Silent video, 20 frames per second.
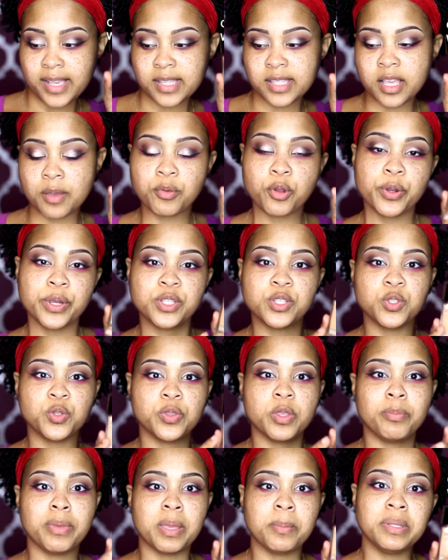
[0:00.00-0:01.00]
So I'm going to
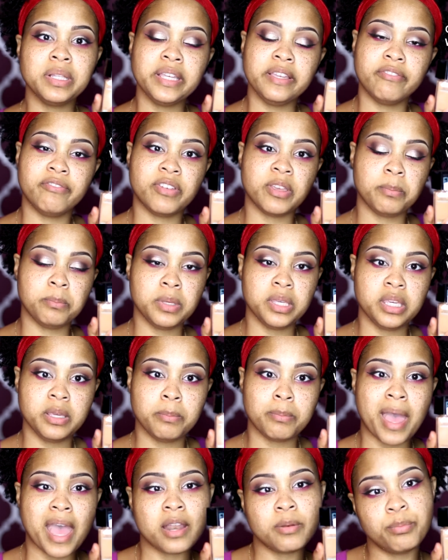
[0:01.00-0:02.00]
do the Maybelline Fit
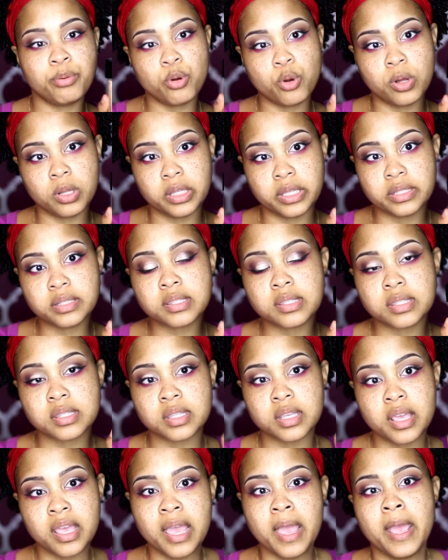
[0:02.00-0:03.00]
Me Matte and Poreless.